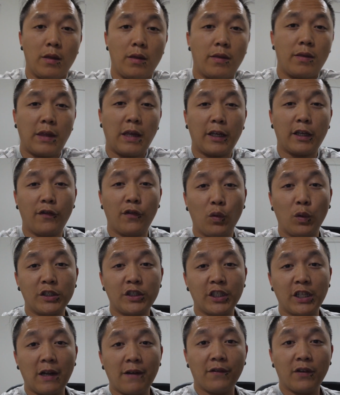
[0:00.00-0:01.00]
Thank you for
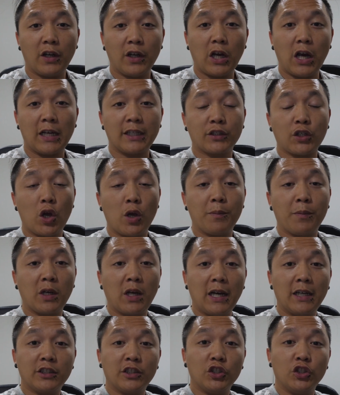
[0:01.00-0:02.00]
watching our video, guys. I hope you
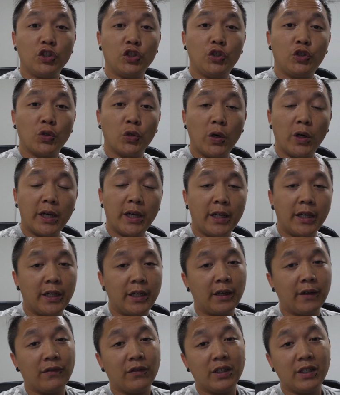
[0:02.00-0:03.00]
guys enjoyed it,
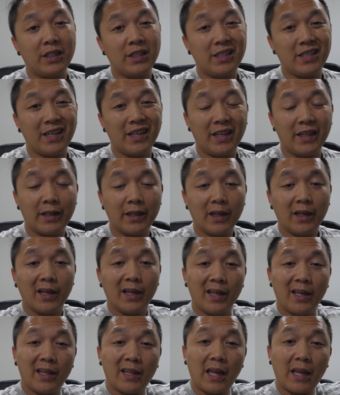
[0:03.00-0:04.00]
and if you did,
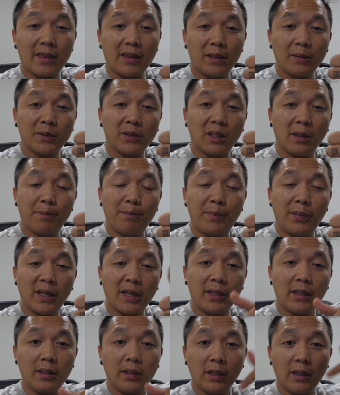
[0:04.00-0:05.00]
hit that thumbs up
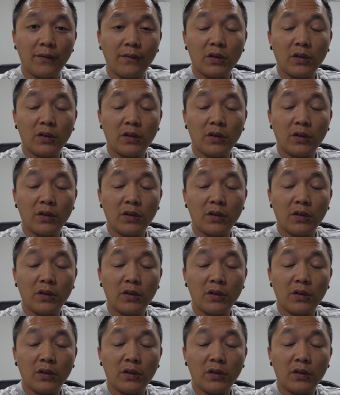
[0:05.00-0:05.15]
button.